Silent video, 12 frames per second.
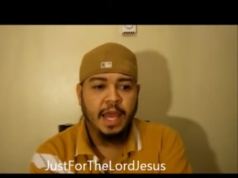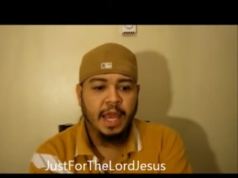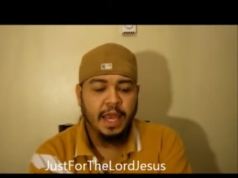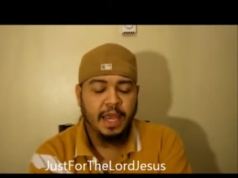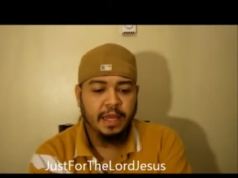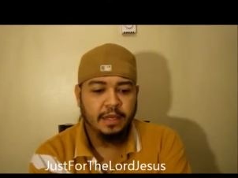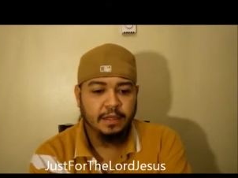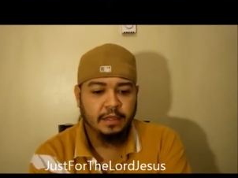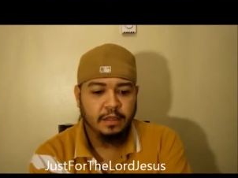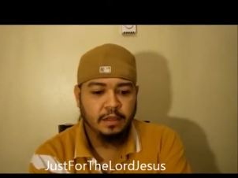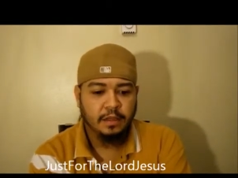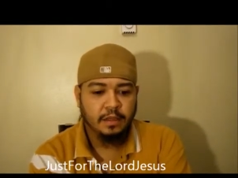And
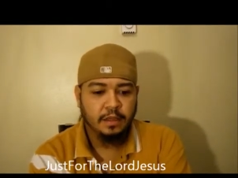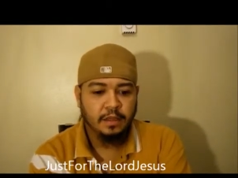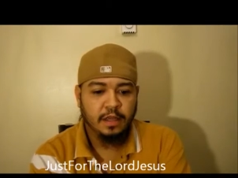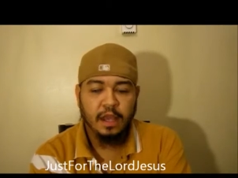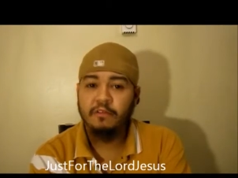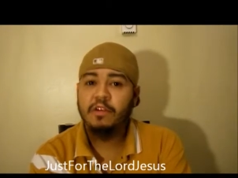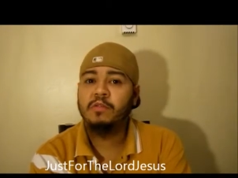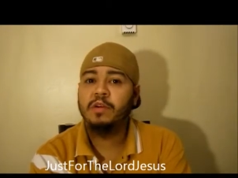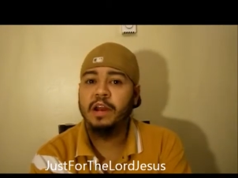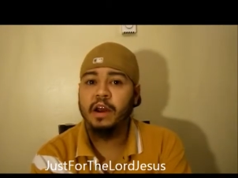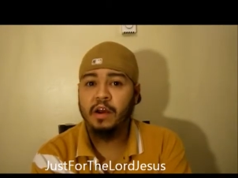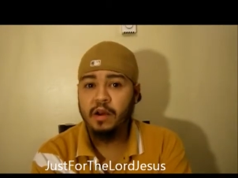everyone
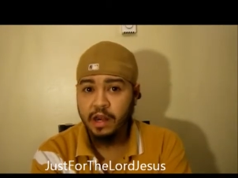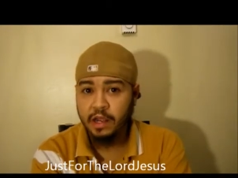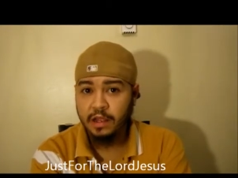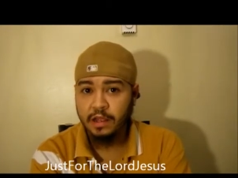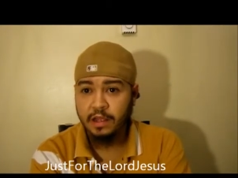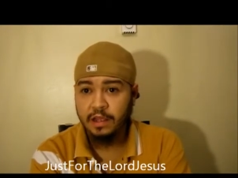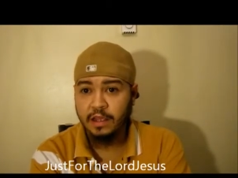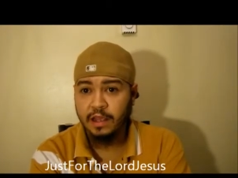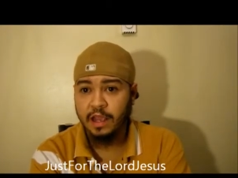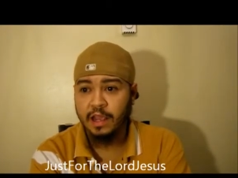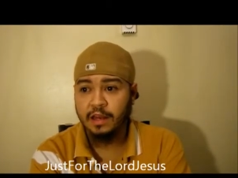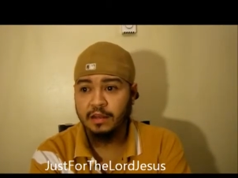heard it,
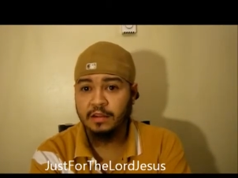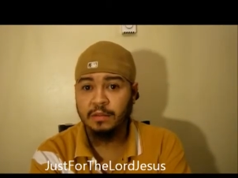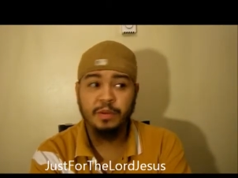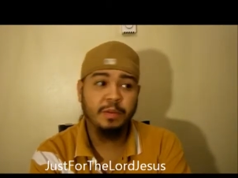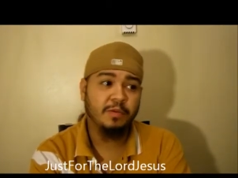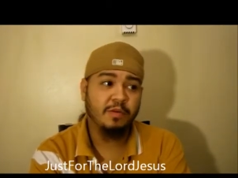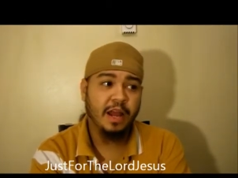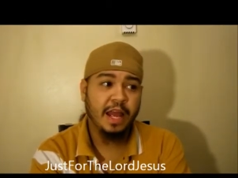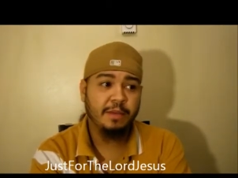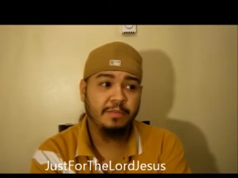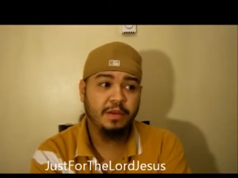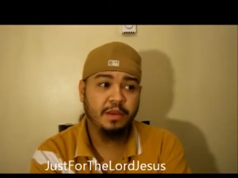and some people were
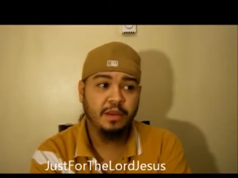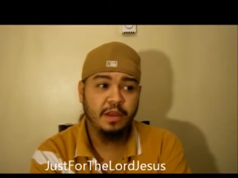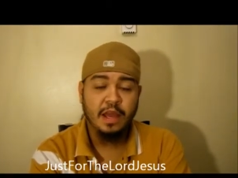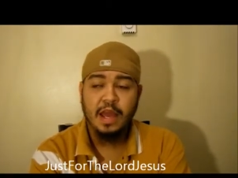happy.